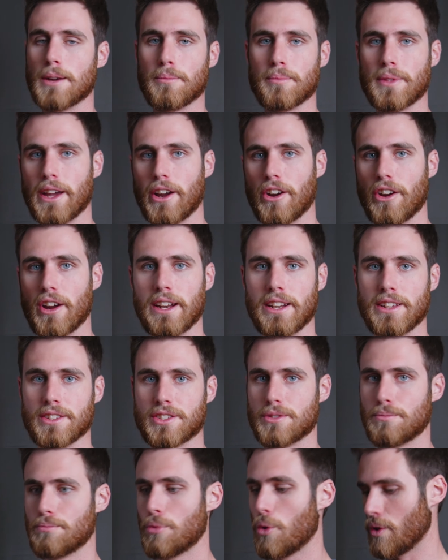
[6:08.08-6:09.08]
up there and it
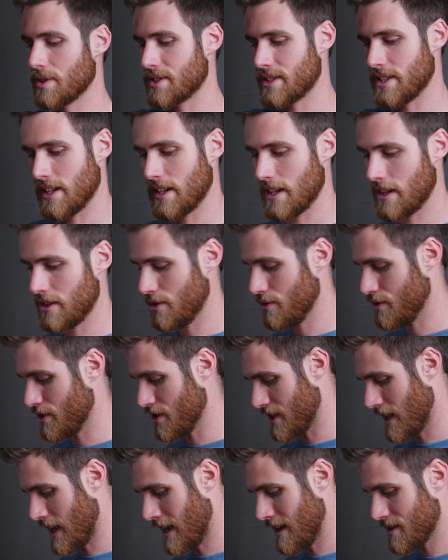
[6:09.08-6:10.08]
supports it, and you
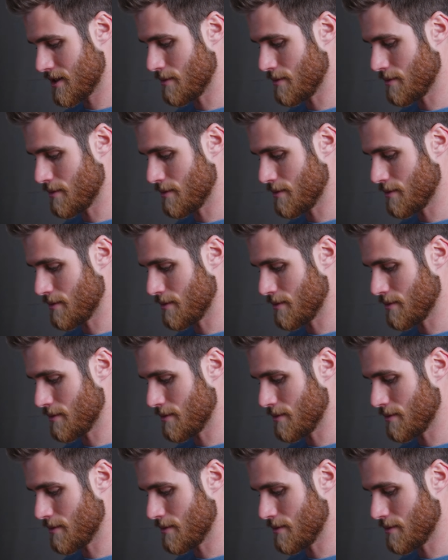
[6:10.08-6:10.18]
just add